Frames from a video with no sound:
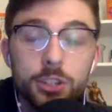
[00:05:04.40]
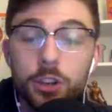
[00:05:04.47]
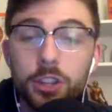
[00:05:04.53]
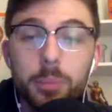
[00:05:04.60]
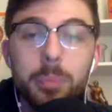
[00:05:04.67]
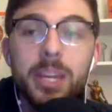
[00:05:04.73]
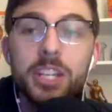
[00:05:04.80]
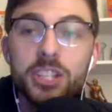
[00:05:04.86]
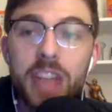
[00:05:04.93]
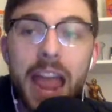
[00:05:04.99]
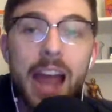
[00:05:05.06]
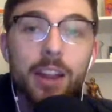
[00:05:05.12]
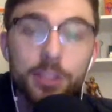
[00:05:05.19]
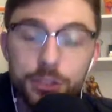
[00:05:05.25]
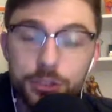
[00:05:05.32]
on the pitch
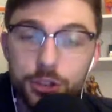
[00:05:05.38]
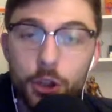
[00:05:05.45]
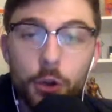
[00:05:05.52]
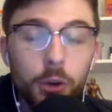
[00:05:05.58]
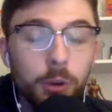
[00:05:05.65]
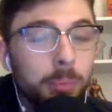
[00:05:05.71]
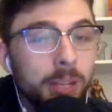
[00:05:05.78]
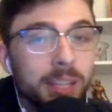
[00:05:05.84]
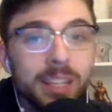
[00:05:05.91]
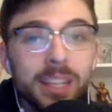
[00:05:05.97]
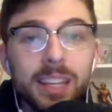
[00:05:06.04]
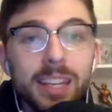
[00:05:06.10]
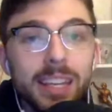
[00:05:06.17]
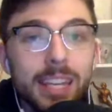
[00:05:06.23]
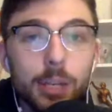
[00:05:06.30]
out of the zone, but
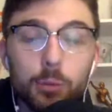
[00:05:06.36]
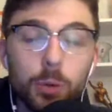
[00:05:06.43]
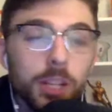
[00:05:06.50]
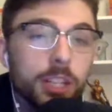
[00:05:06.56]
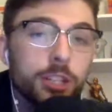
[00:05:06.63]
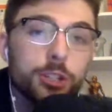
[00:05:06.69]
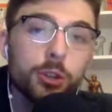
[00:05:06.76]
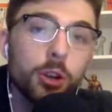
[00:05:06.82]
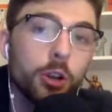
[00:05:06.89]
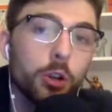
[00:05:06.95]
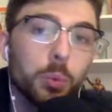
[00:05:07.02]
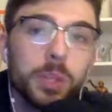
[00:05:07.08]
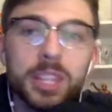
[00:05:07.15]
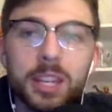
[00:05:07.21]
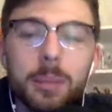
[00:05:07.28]
he really struggled
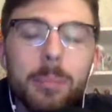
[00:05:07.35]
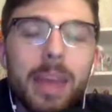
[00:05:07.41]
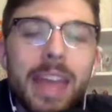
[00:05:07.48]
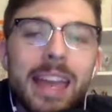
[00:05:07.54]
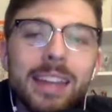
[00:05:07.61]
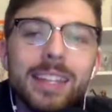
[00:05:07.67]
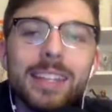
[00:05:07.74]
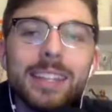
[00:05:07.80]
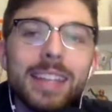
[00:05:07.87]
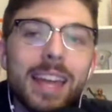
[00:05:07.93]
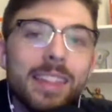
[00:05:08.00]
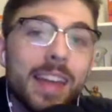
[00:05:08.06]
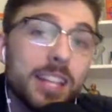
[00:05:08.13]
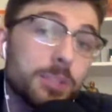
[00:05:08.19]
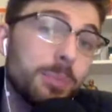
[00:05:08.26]
with the command, and
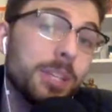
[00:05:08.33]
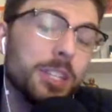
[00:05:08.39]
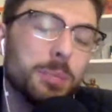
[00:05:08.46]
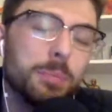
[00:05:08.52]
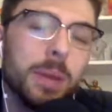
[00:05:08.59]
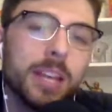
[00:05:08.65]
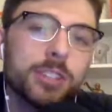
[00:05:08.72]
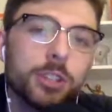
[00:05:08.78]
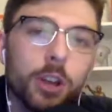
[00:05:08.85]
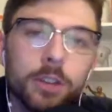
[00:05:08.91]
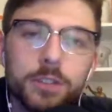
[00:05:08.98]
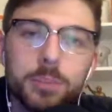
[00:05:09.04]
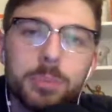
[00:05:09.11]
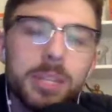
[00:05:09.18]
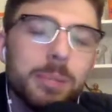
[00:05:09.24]
that's been his best
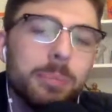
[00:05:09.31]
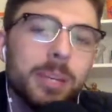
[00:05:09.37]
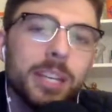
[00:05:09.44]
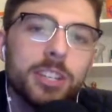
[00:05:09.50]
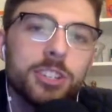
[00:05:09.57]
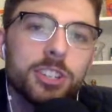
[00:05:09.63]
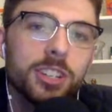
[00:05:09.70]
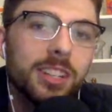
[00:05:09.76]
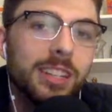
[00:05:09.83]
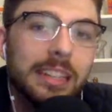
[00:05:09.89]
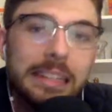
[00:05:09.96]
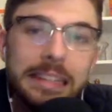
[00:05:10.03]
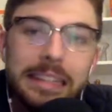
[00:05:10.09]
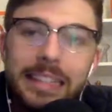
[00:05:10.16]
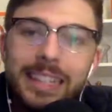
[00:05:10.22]
off-speed pitch. And
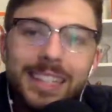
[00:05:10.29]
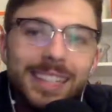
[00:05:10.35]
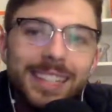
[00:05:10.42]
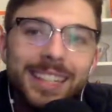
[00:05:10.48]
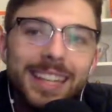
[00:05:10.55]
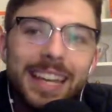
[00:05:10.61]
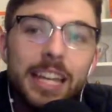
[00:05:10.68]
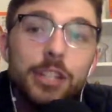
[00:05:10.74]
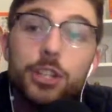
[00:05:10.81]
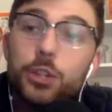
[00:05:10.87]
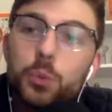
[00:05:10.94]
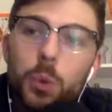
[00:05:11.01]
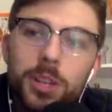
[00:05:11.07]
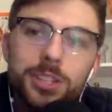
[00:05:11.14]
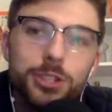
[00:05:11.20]
it
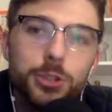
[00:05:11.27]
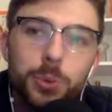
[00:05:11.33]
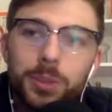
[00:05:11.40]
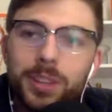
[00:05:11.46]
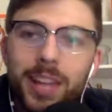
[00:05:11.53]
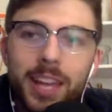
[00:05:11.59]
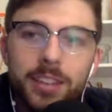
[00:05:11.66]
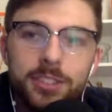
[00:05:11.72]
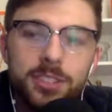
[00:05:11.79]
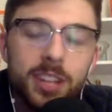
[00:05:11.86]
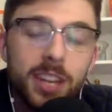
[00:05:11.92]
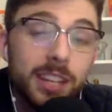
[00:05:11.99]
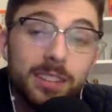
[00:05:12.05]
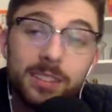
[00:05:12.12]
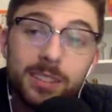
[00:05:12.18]
just wasn't Jordan Lyles'
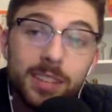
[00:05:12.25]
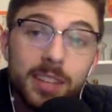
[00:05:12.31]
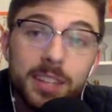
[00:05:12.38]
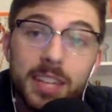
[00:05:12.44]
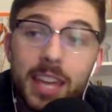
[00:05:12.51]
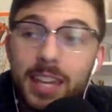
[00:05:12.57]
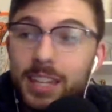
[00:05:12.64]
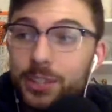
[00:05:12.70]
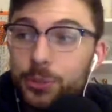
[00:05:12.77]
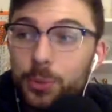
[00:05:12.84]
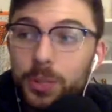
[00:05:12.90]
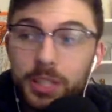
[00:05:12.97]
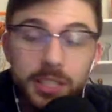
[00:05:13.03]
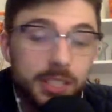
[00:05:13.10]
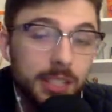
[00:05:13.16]
night, and the Yankees
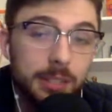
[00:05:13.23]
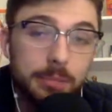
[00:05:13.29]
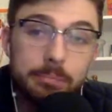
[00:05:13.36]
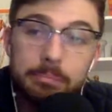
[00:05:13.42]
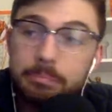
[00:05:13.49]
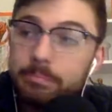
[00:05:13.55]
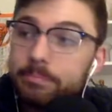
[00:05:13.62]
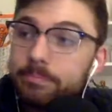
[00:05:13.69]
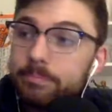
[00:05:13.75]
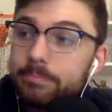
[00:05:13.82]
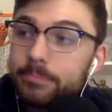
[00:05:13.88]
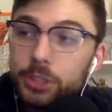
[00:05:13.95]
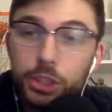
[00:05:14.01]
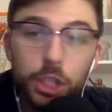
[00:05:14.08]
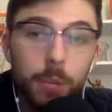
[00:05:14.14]
really did
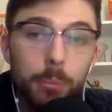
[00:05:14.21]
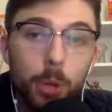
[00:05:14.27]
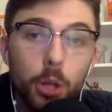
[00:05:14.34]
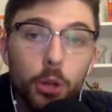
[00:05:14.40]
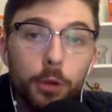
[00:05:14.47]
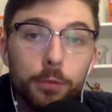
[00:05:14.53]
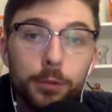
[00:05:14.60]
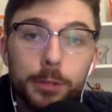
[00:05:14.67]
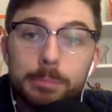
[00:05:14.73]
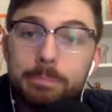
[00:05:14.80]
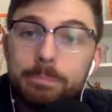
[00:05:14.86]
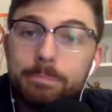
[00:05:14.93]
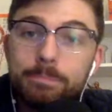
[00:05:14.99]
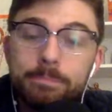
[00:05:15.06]
jump all over him.